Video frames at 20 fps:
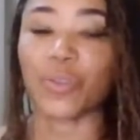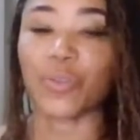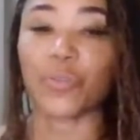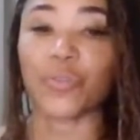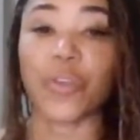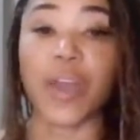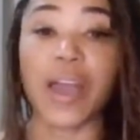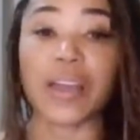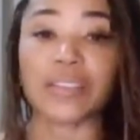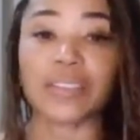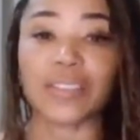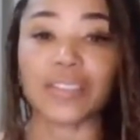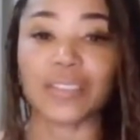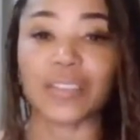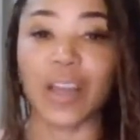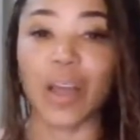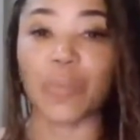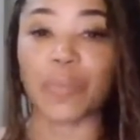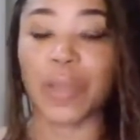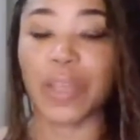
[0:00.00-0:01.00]
fat does
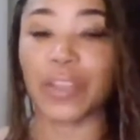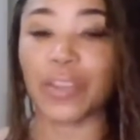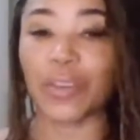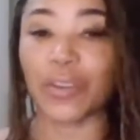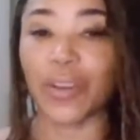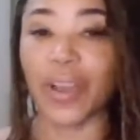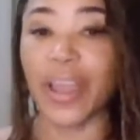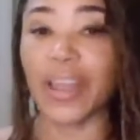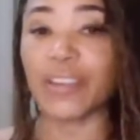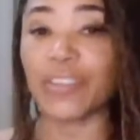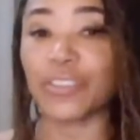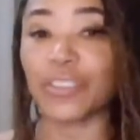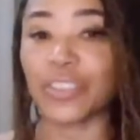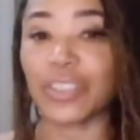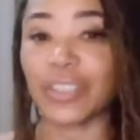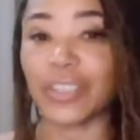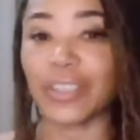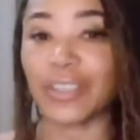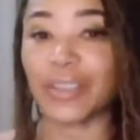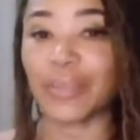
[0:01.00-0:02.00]
not make your
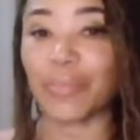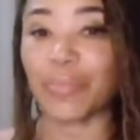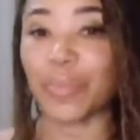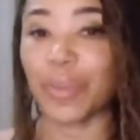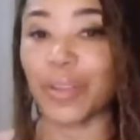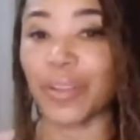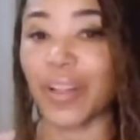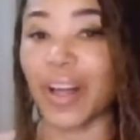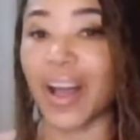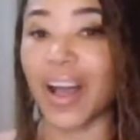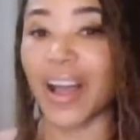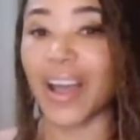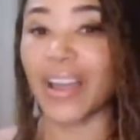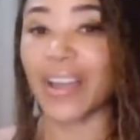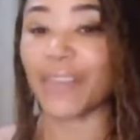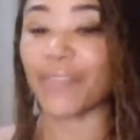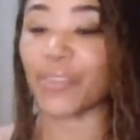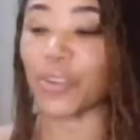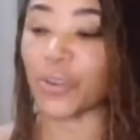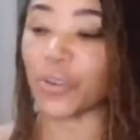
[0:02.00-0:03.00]
energy bill
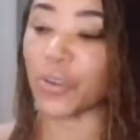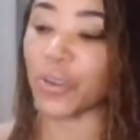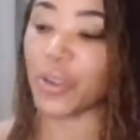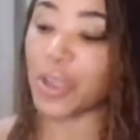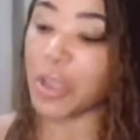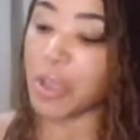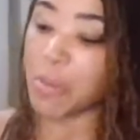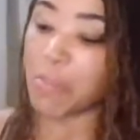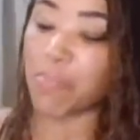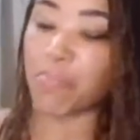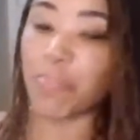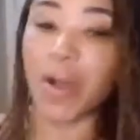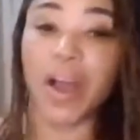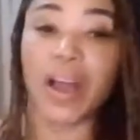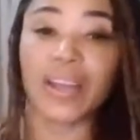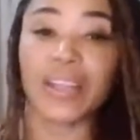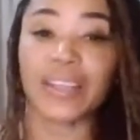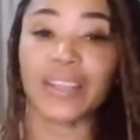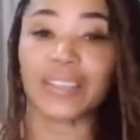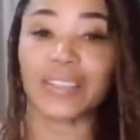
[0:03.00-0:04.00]
high. If your
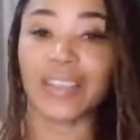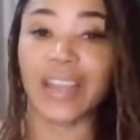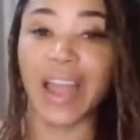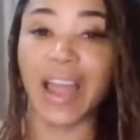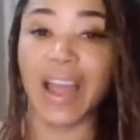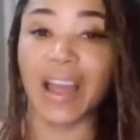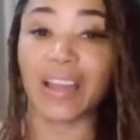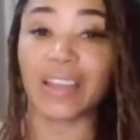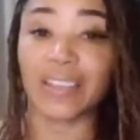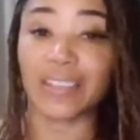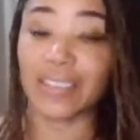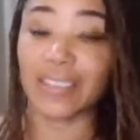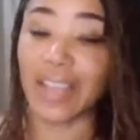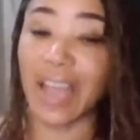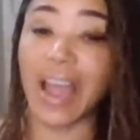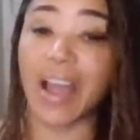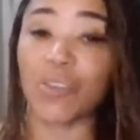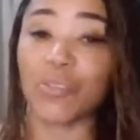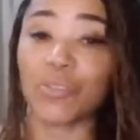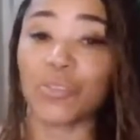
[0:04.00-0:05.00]
body is a
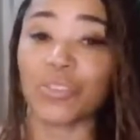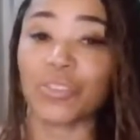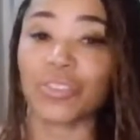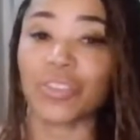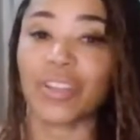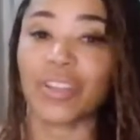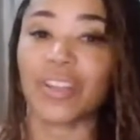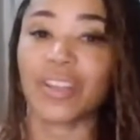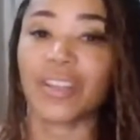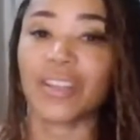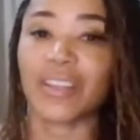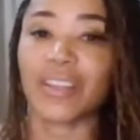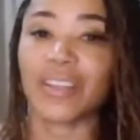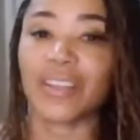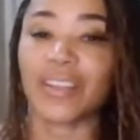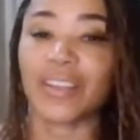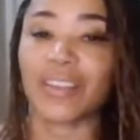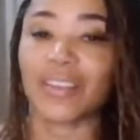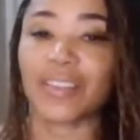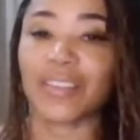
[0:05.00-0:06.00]
house,
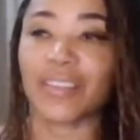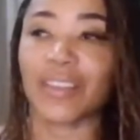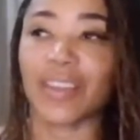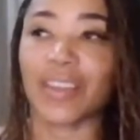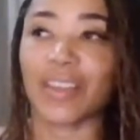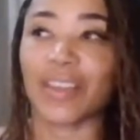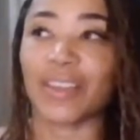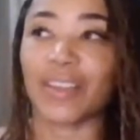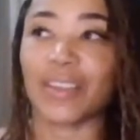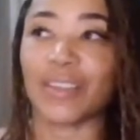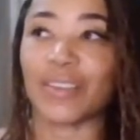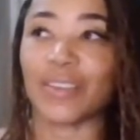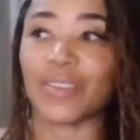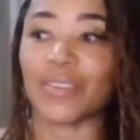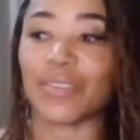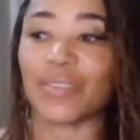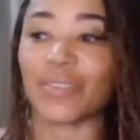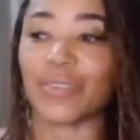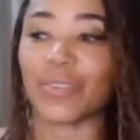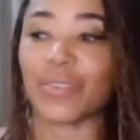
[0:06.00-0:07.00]

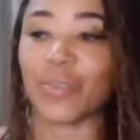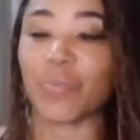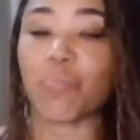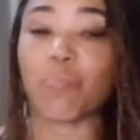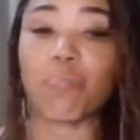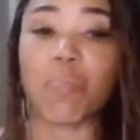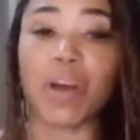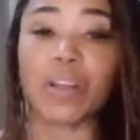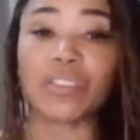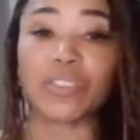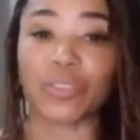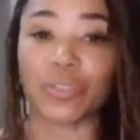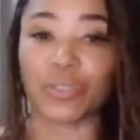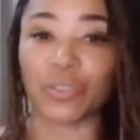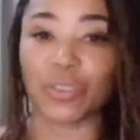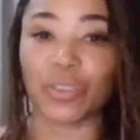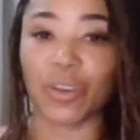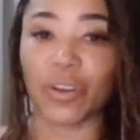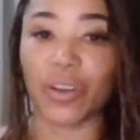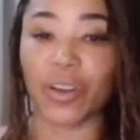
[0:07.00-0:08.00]
then
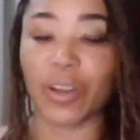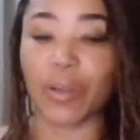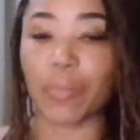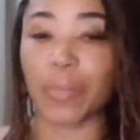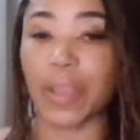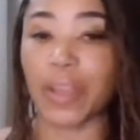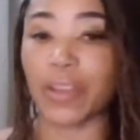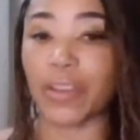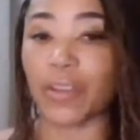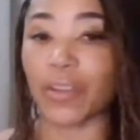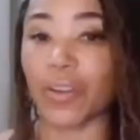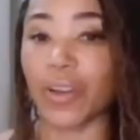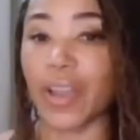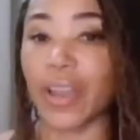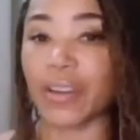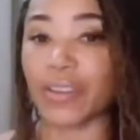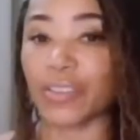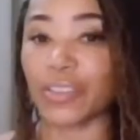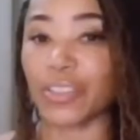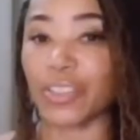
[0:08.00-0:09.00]
muscles are going to make your
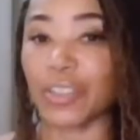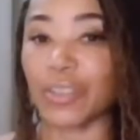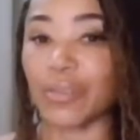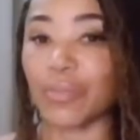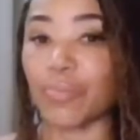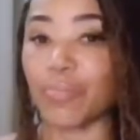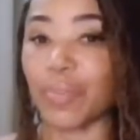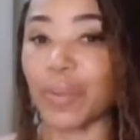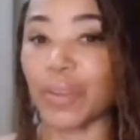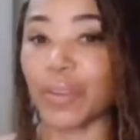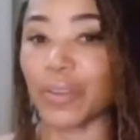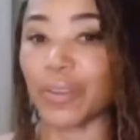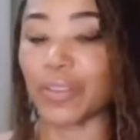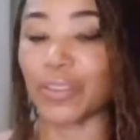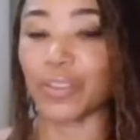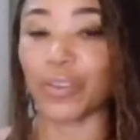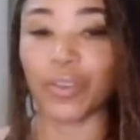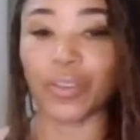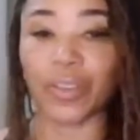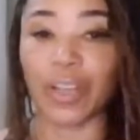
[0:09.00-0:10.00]
energy bill,
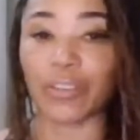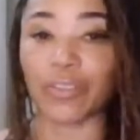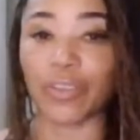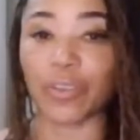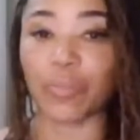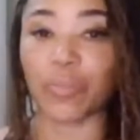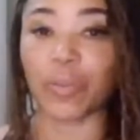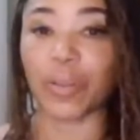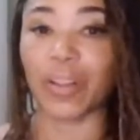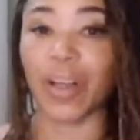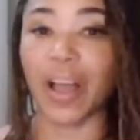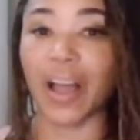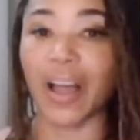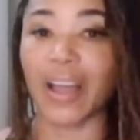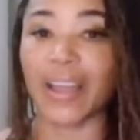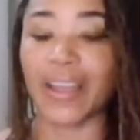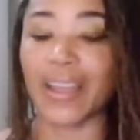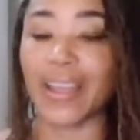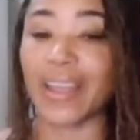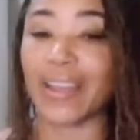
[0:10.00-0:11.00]
your electric bill
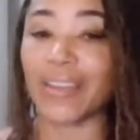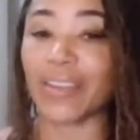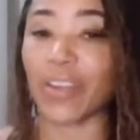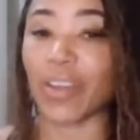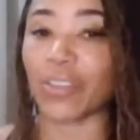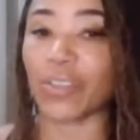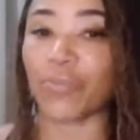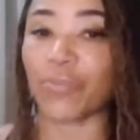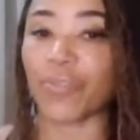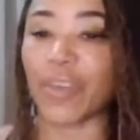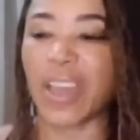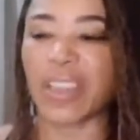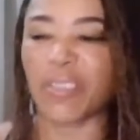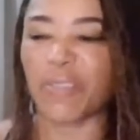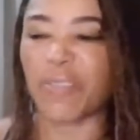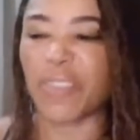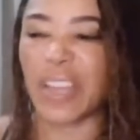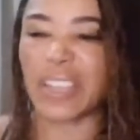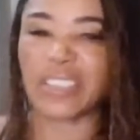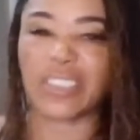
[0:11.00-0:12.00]
high, and not the fat.
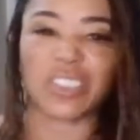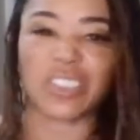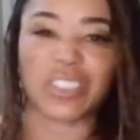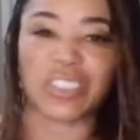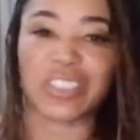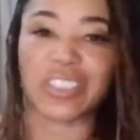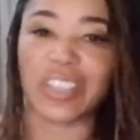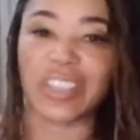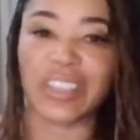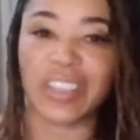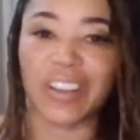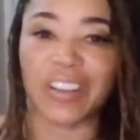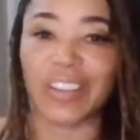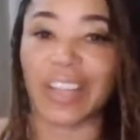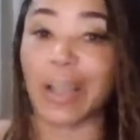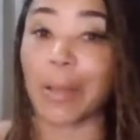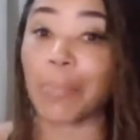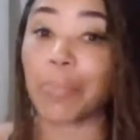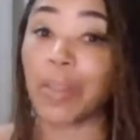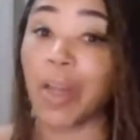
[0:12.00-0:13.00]
The fat's just sitting there
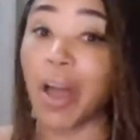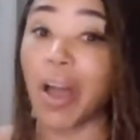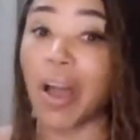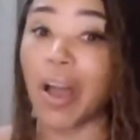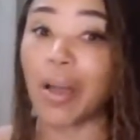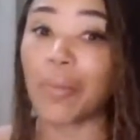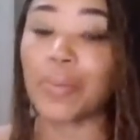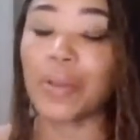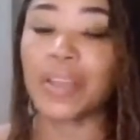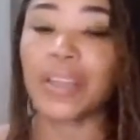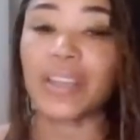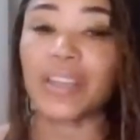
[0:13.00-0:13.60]
like a blob.